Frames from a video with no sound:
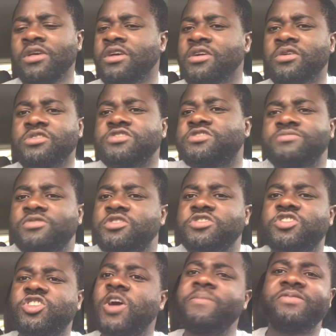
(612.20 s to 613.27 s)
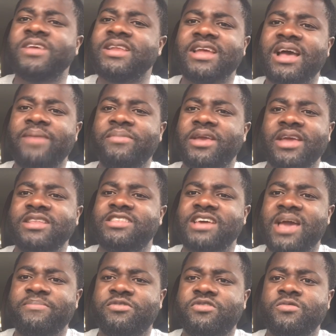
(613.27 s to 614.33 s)
because jobs ain't coming
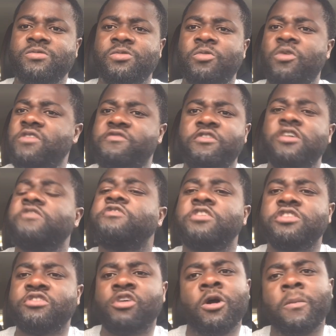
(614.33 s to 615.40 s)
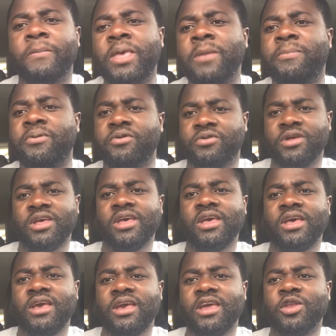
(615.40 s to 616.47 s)
anytime soon. We vote for the wrong people
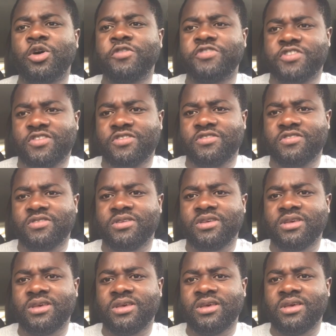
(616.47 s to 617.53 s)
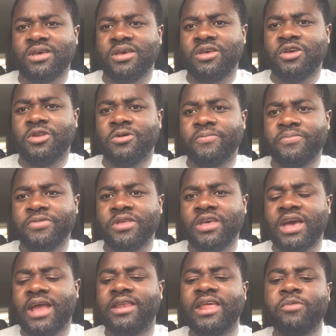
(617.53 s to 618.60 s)
in offices. You know.
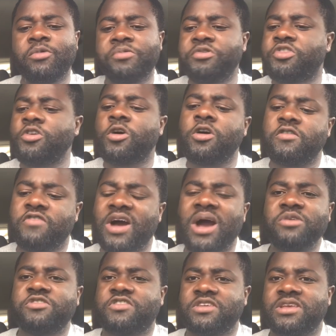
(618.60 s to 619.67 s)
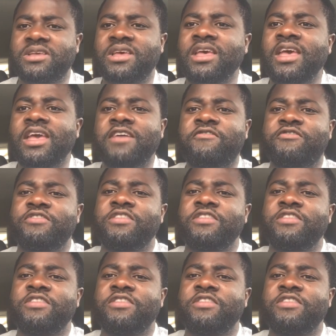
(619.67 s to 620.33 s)
And then when we talk of housing, if